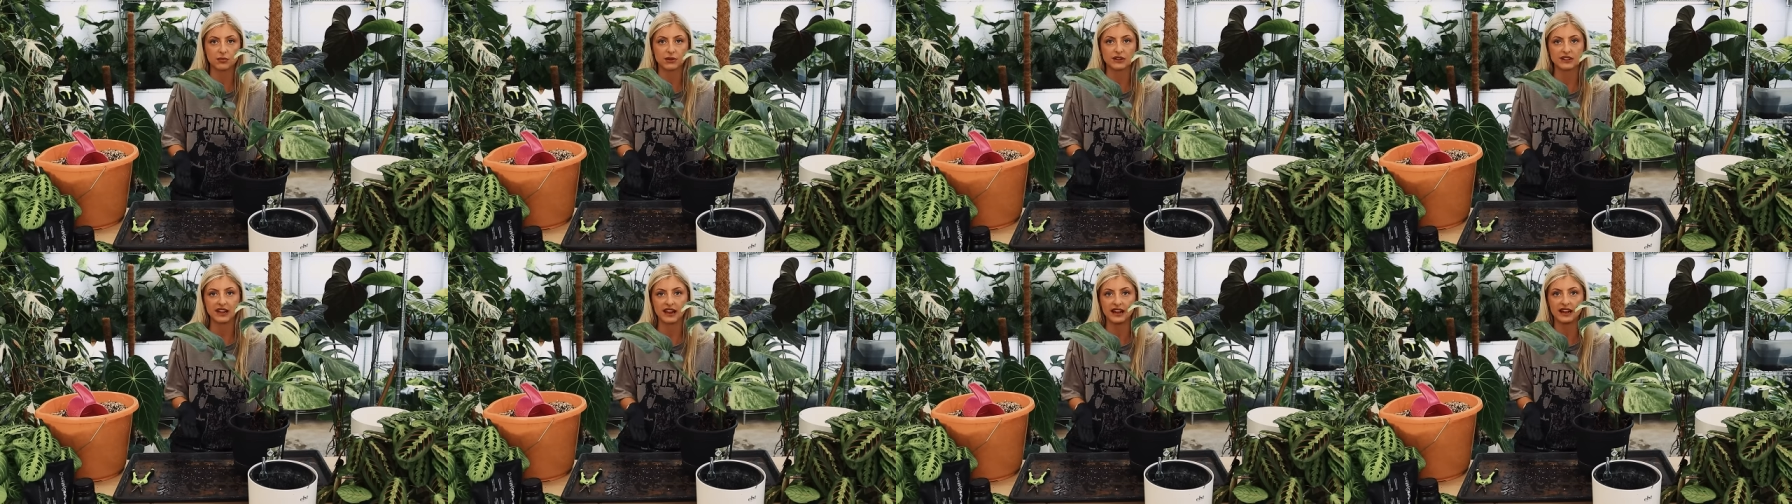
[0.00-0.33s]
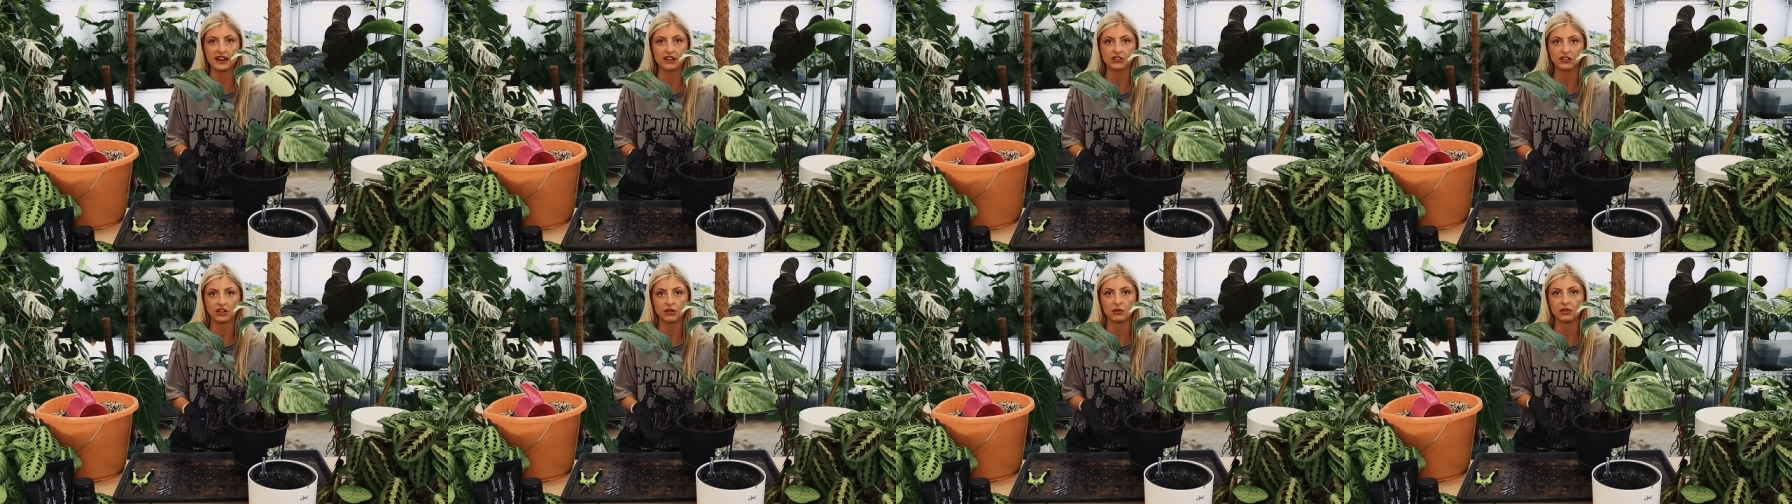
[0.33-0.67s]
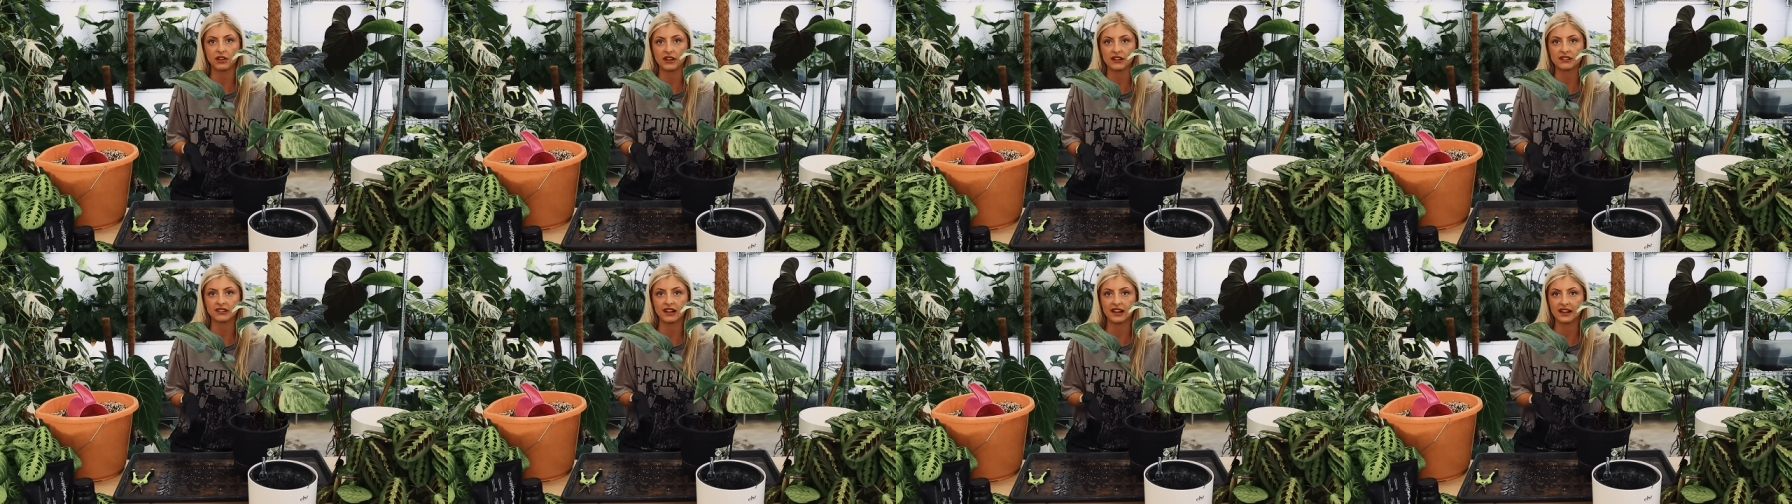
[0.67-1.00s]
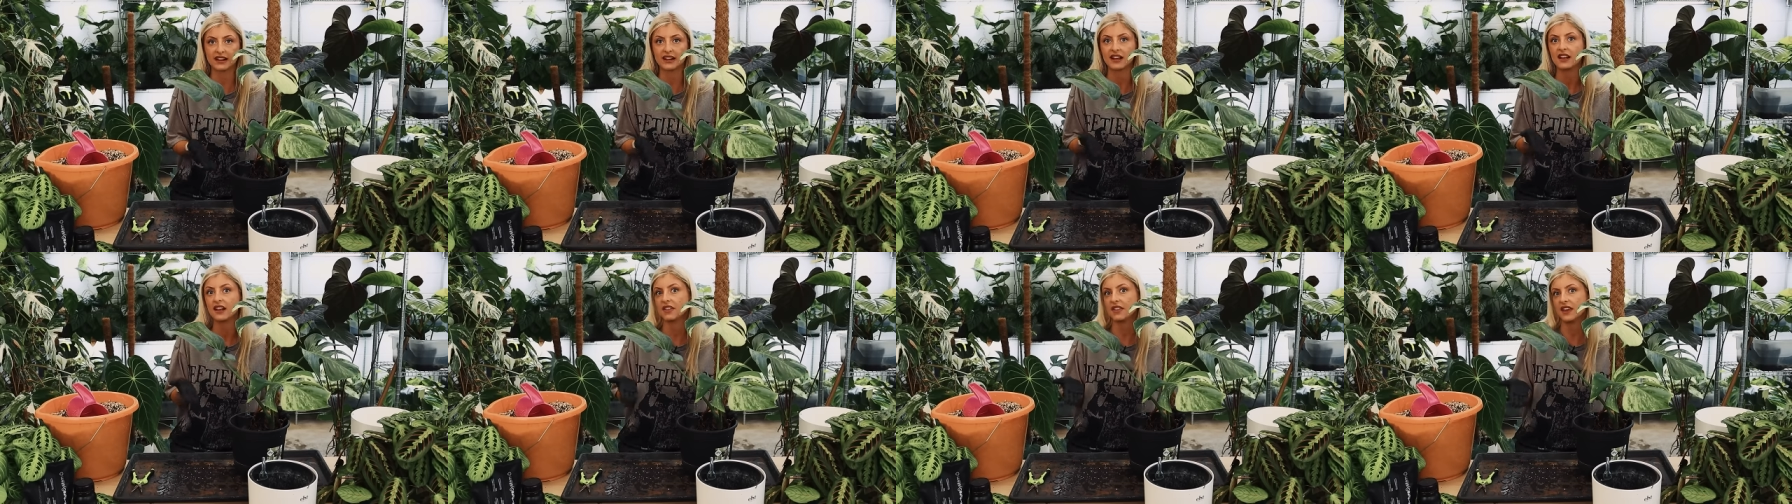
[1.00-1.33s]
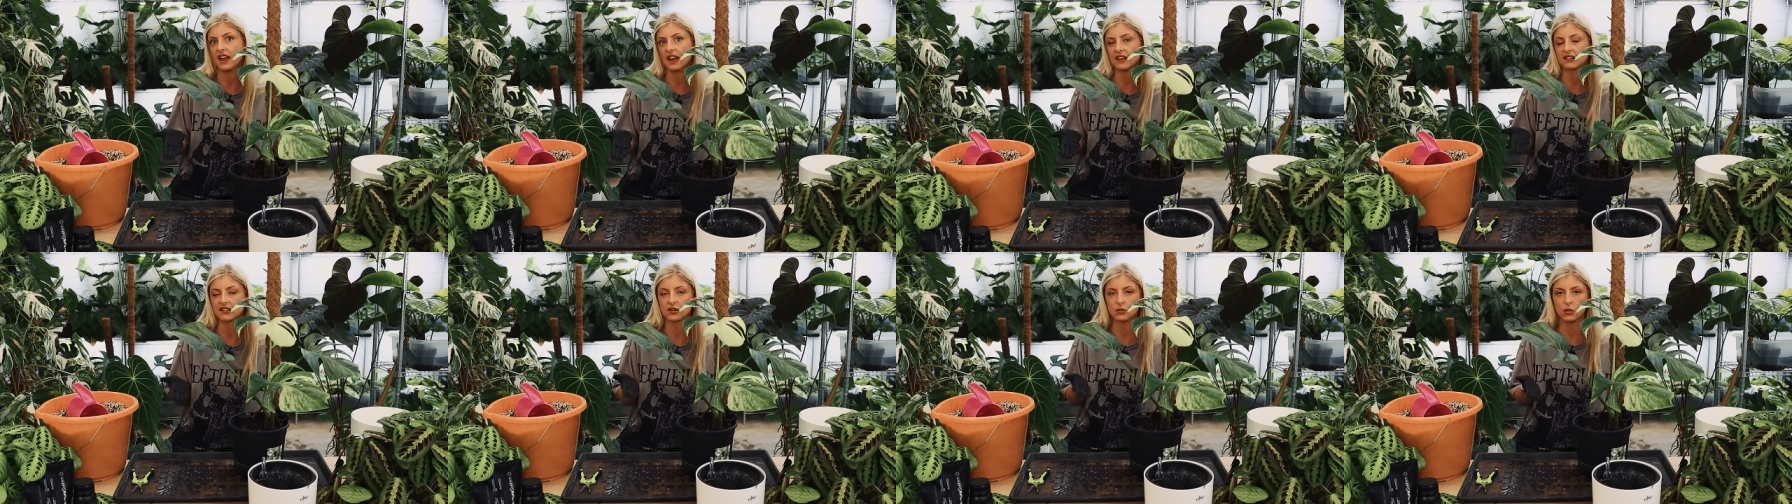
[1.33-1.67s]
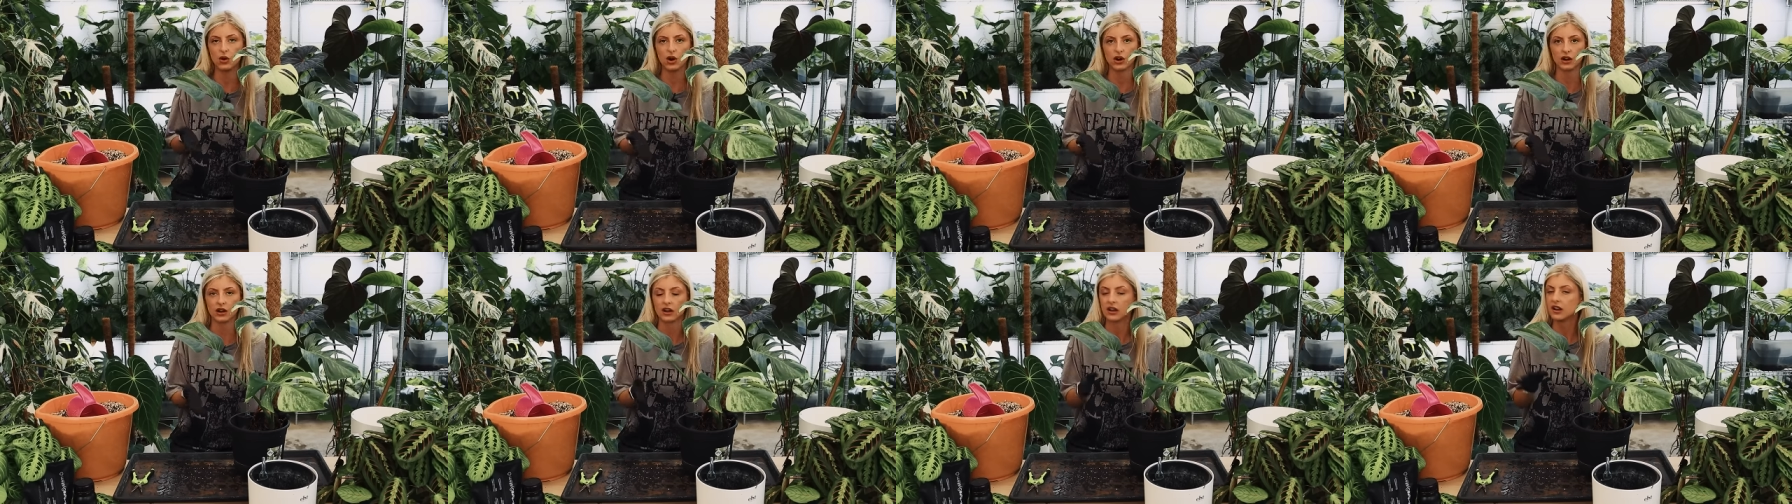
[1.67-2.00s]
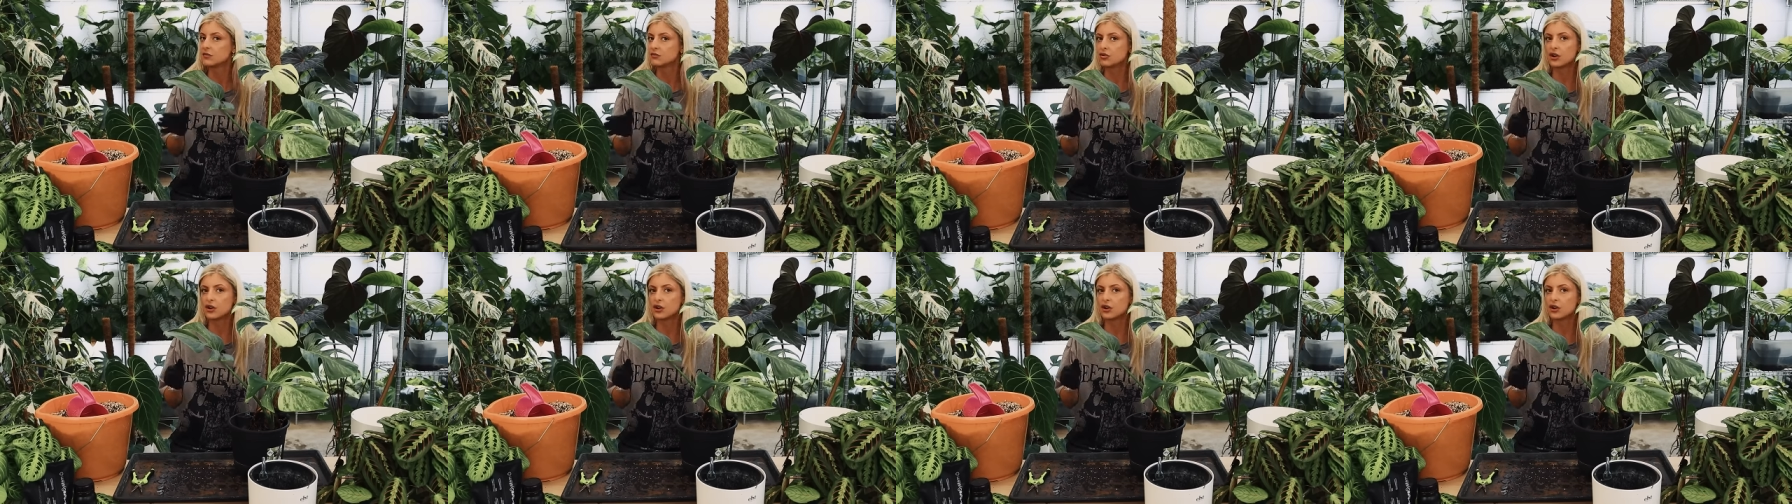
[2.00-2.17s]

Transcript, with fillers: pertaining to things like the ASA 1.